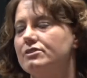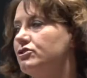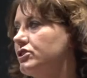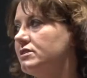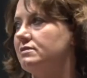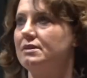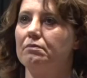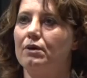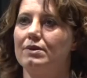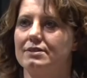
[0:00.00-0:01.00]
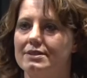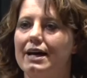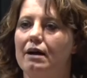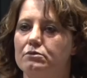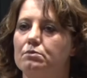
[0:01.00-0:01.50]
There just simply wasn't
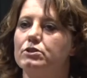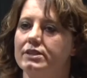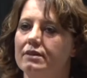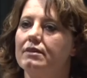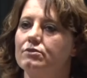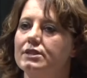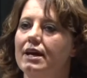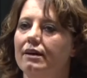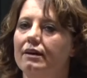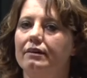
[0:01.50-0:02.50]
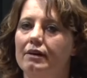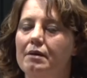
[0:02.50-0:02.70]
time to present those data.